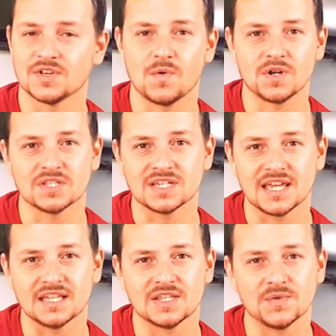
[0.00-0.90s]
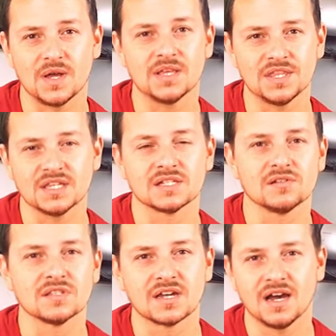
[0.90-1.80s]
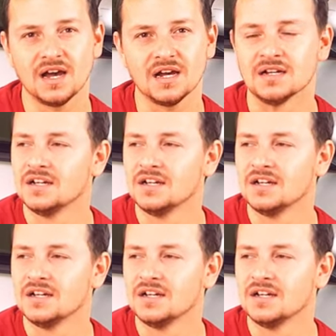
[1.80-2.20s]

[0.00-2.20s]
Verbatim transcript: I wanted to get to other things on the car,